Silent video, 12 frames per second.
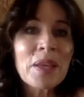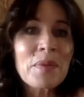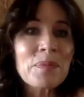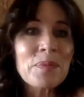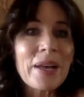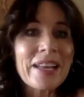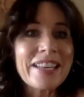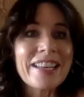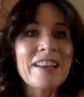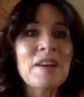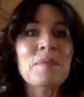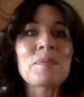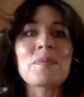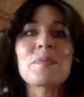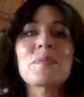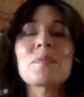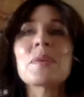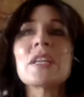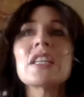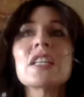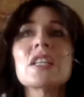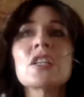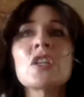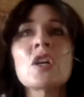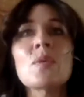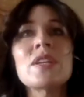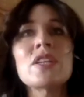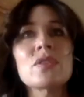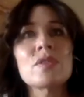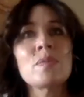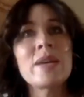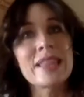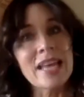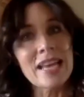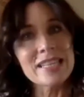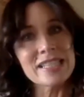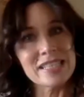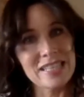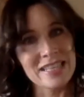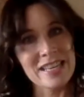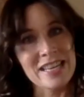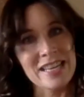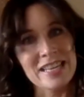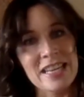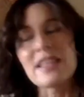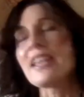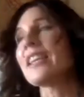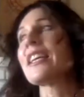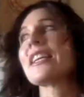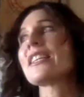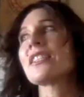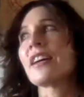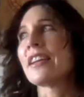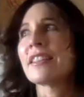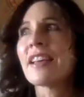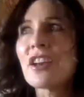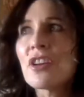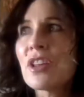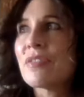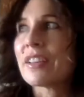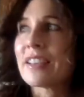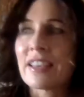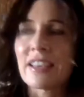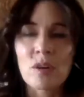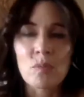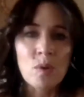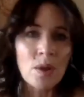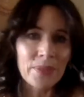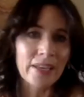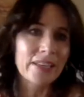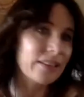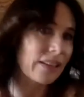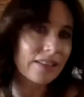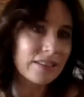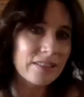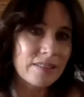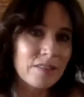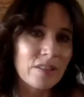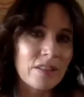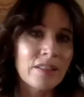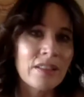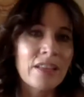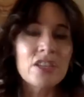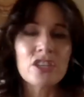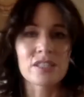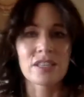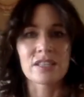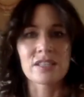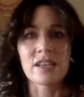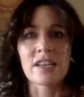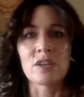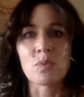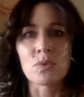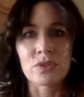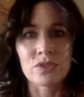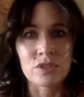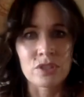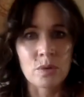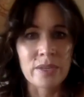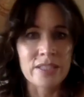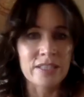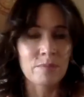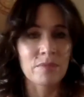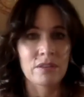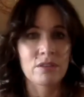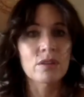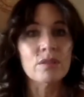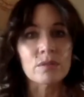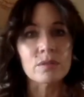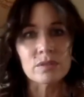but um, but you know when you when they see that and they get excited, they don't even care what they get. They're just excited water's doing something cool.